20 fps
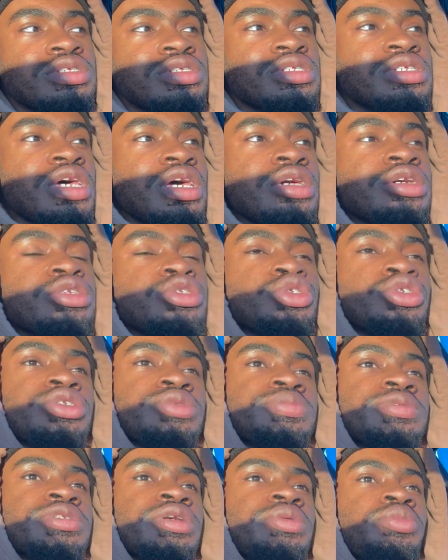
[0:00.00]
take a
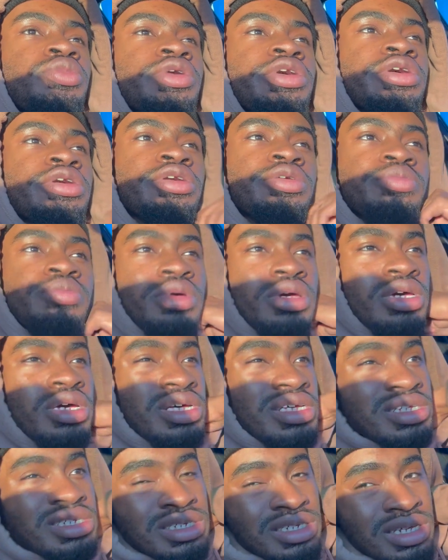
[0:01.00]
trip somewhere
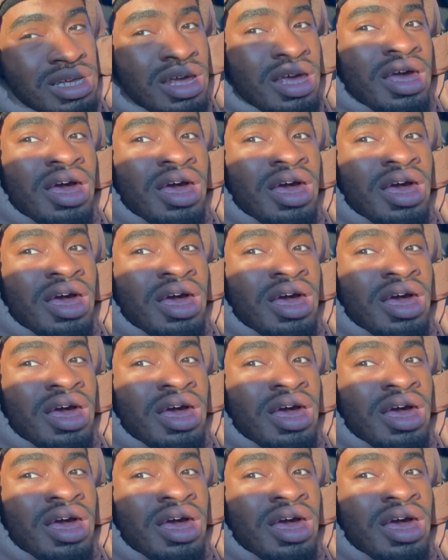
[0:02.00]
because